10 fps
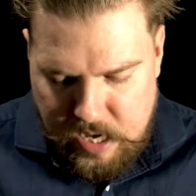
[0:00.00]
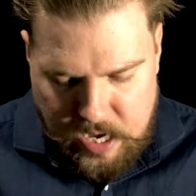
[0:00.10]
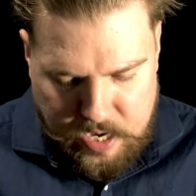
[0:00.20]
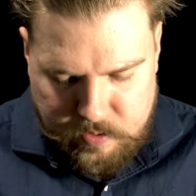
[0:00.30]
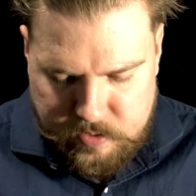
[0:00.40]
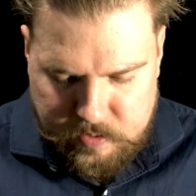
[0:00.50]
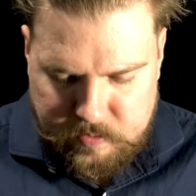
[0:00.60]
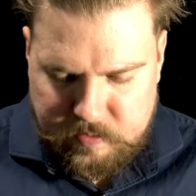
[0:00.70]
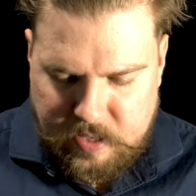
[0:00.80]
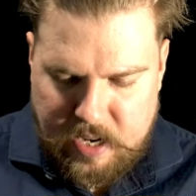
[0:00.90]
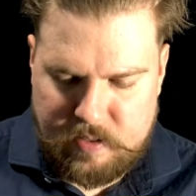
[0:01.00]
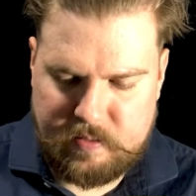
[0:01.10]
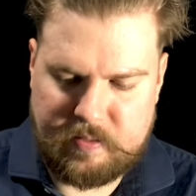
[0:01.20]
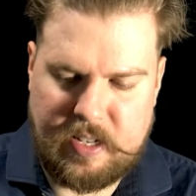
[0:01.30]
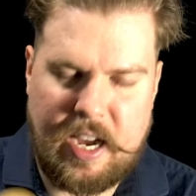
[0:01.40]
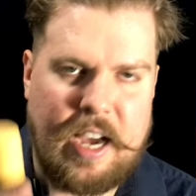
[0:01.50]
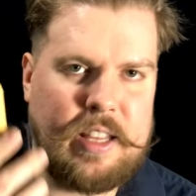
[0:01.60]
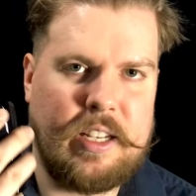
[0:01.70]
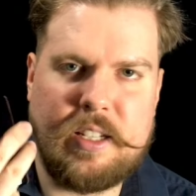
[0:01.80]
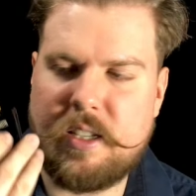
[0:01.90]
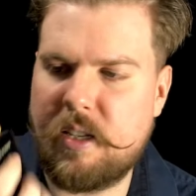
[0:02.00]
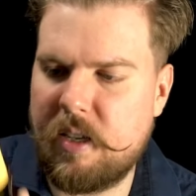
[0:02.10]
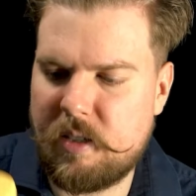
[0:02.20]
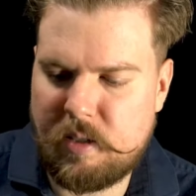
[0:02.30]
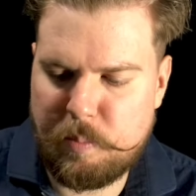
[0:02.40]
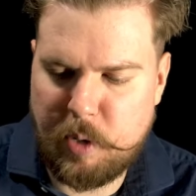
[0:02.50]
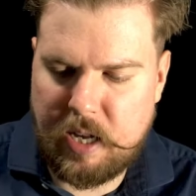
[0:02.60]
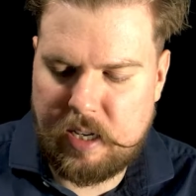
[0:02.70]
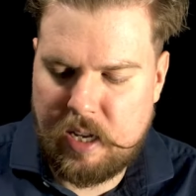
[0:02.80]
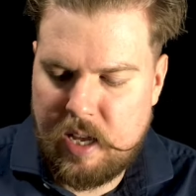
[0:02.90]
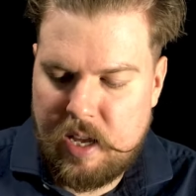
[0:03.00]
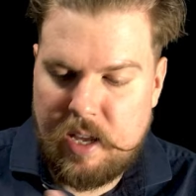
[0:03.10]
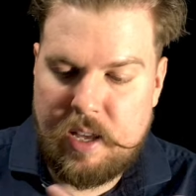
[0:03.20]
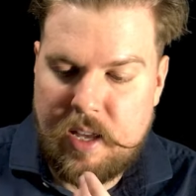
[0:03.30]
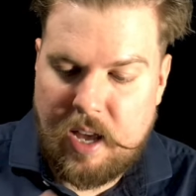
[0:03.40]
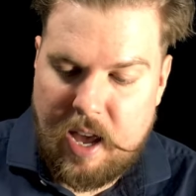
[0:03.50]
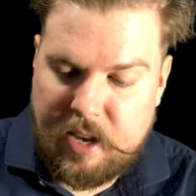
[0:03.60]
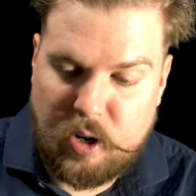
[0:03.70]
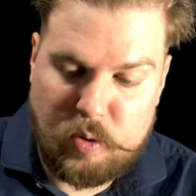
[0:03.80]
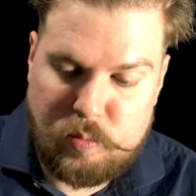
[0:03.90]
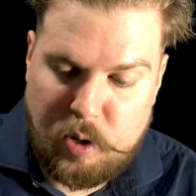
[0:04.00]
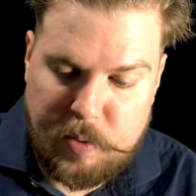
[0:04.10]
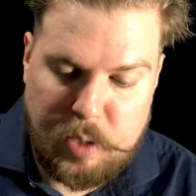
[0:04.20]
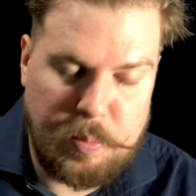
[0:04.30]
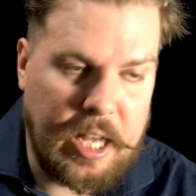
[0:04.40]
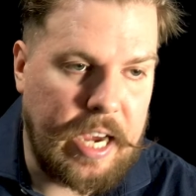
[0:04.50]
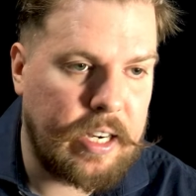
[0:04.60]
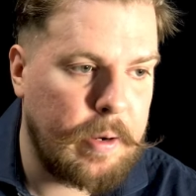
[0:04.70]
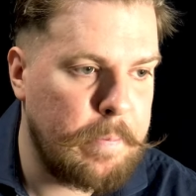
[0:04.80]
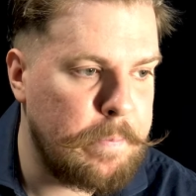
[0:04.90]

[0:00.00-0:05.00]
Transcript: I don't know. I think it's hideous, but it goes well with the black.